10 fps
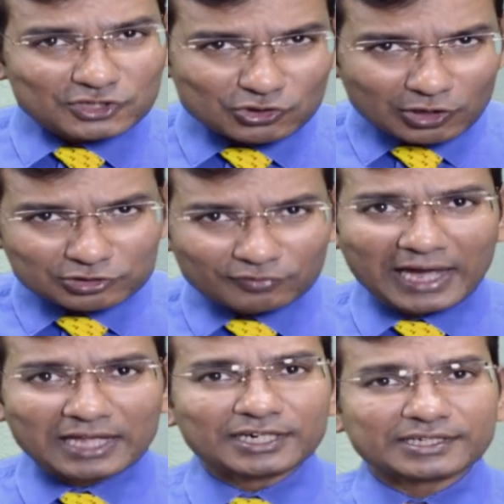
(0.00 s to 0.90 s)
also
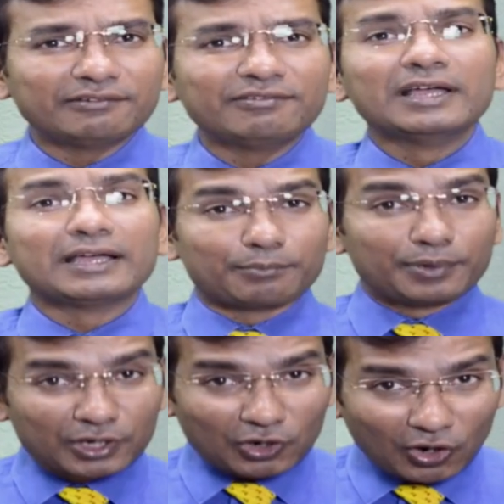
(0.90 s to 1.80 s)
violative
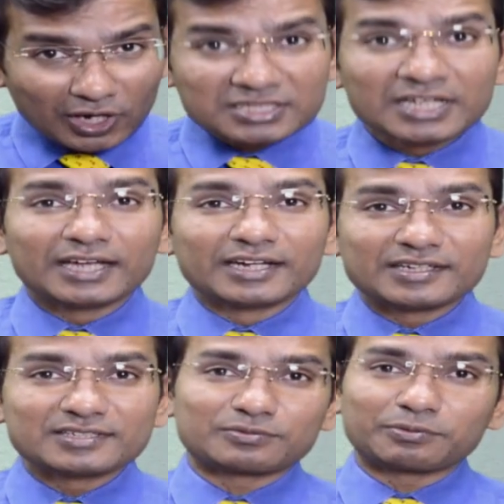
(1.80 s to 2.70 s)
because it
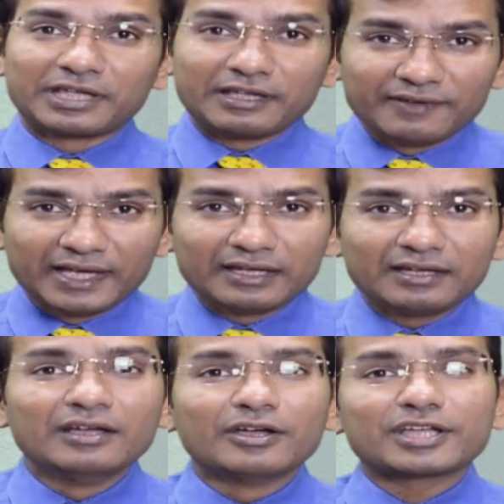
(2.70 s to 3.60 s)
is
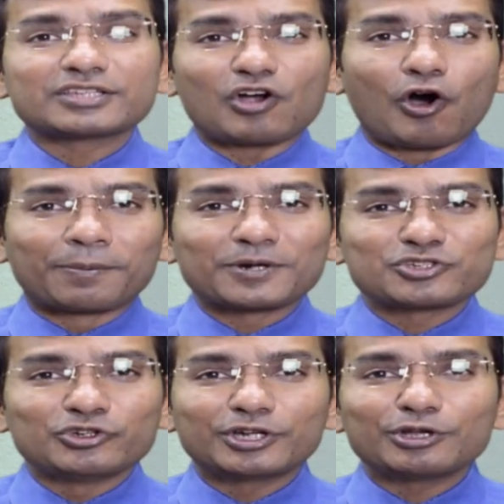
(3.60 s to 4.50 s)
giving against
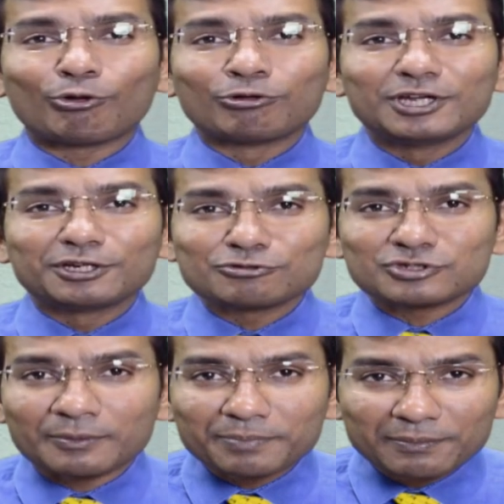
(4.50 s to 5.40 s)
opportunity only to
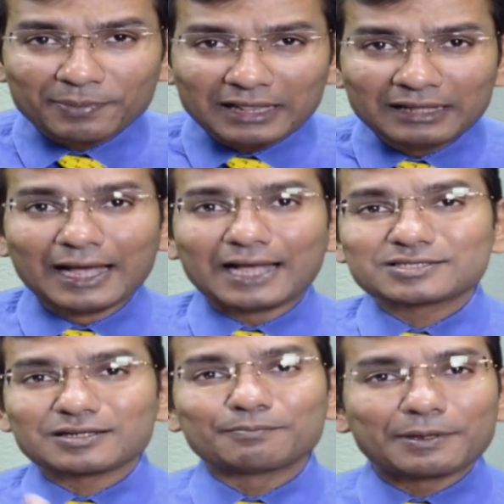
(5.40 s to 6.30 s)
some people, and
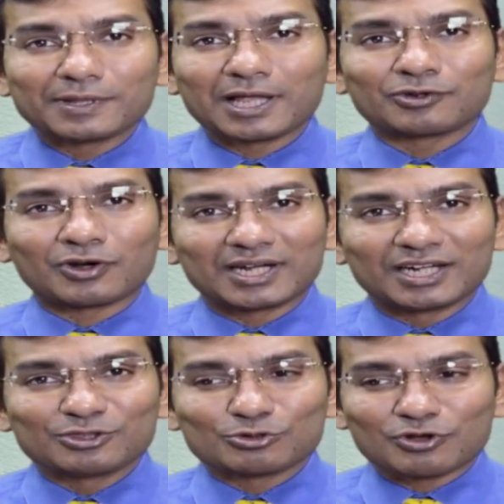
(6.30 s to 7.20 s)
some people are not
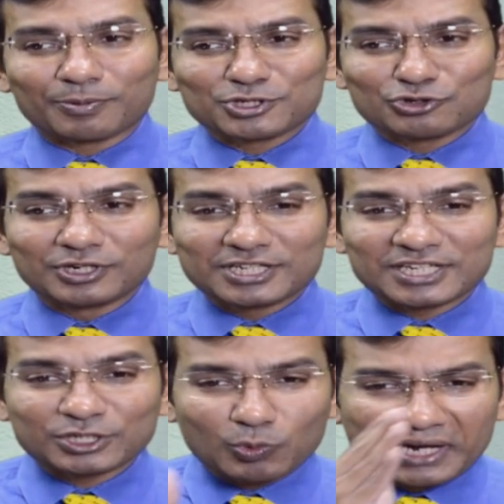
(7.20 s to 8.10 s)
getting those opportunities.
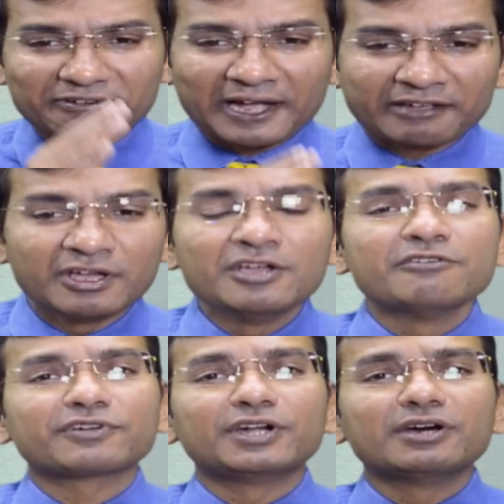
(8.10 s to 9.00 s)
And 25,
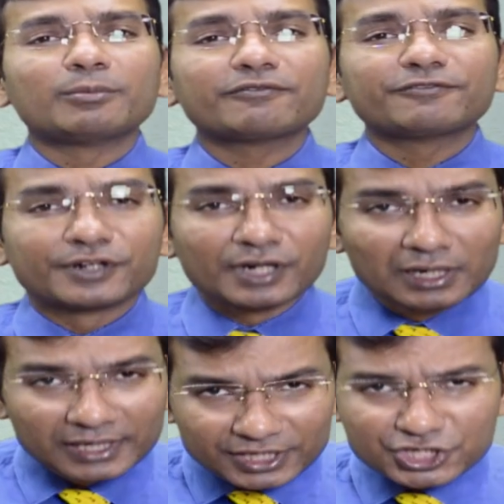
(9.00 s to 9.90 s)
freedom of
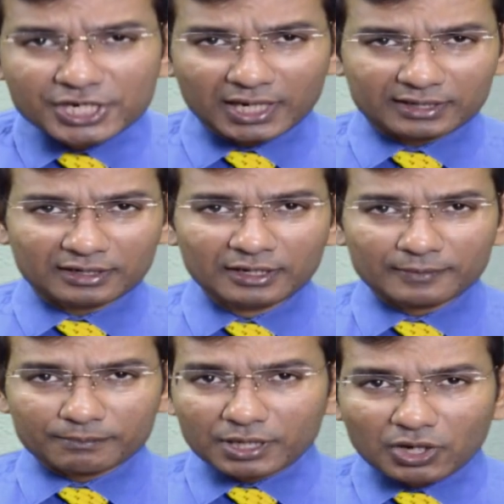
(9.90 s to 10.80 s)
religion,
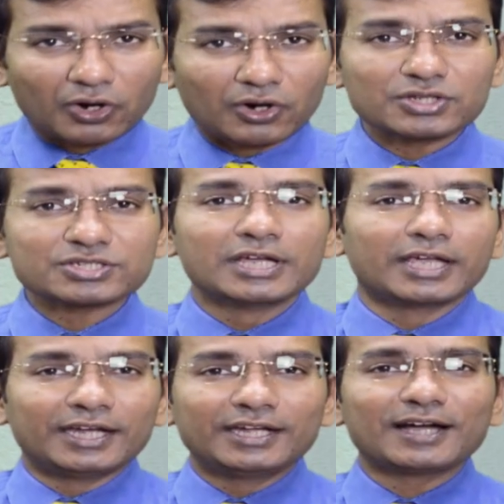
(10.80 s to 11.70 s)
because
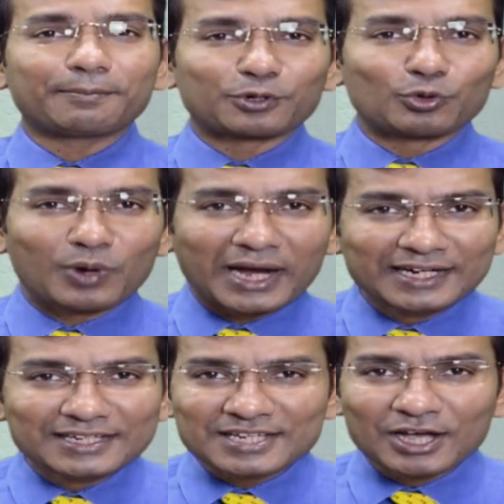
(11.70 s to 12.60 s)
India
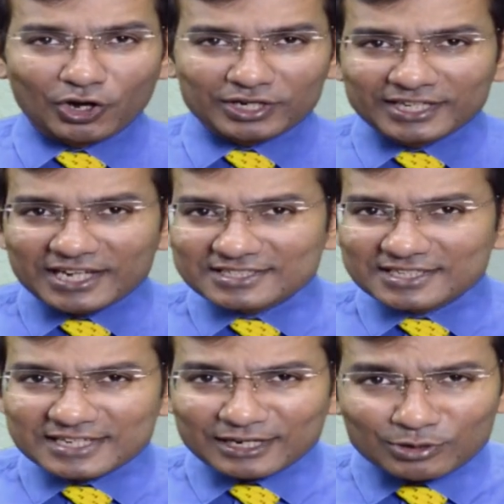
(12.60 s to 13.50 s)
provides, or India is a
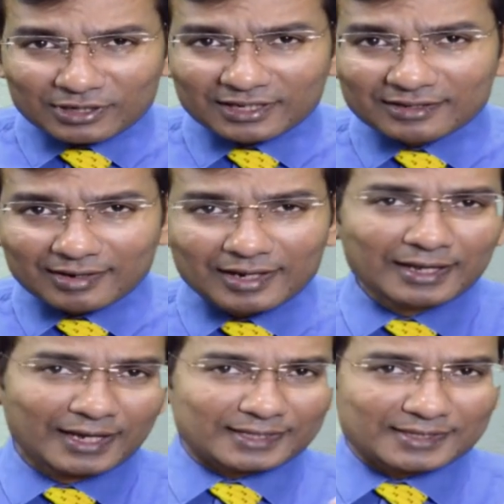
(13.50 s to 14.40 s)
secular country
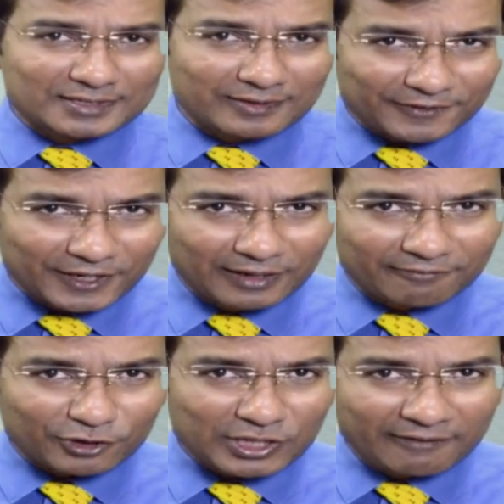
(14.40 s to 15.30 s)
and there's a freedom
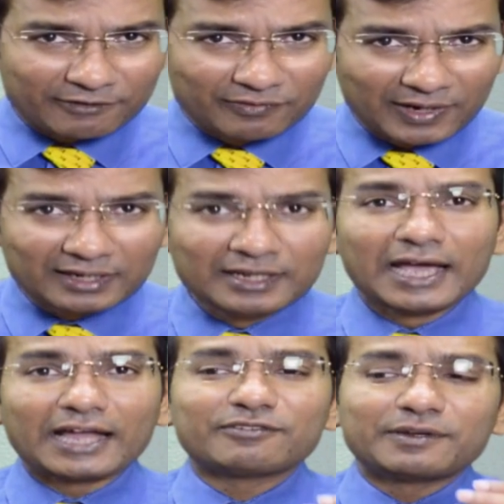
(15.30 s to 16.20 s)
for the everyone,
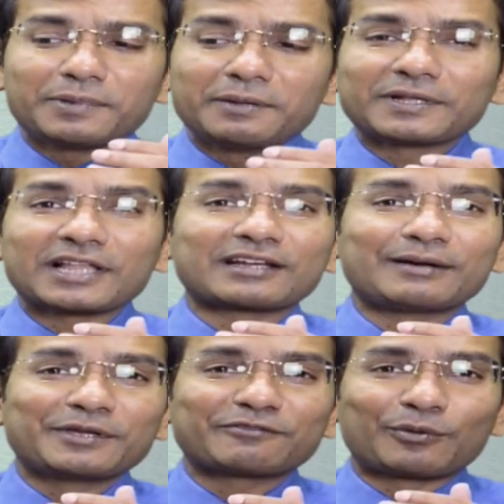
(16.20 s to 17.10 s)
and when people are
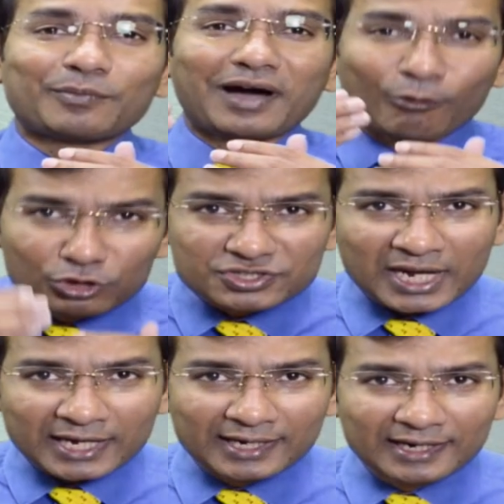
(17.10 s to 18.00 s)
coming from
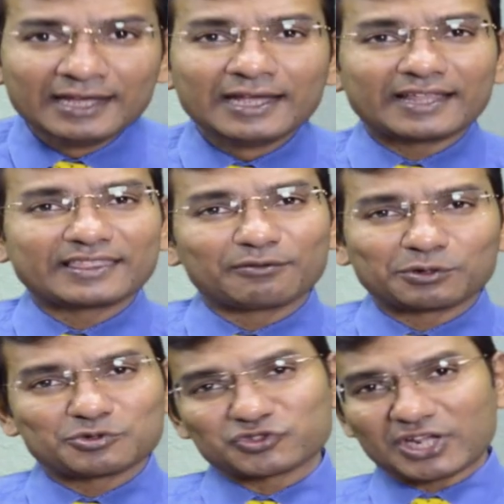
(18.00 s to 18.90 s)
outside and they want
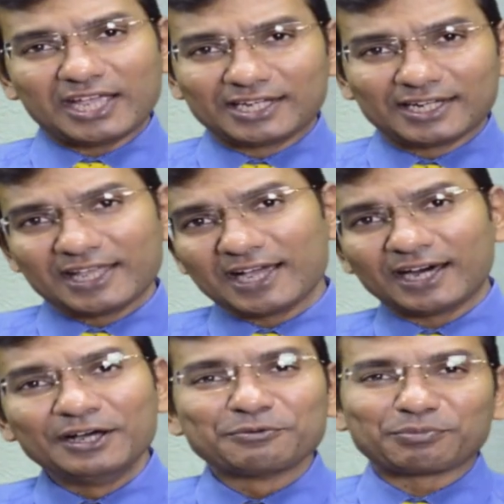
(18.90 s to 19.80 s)
to stay in
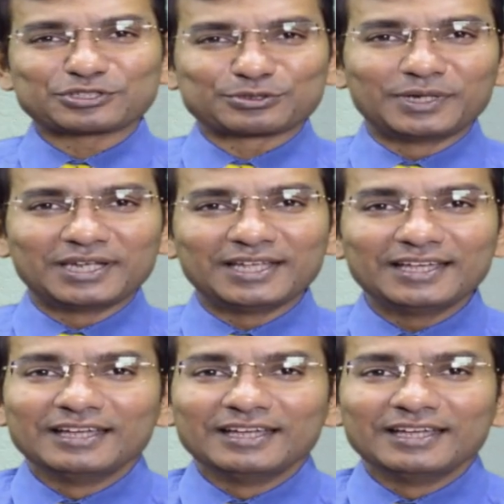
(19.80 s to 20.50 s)
India, possibly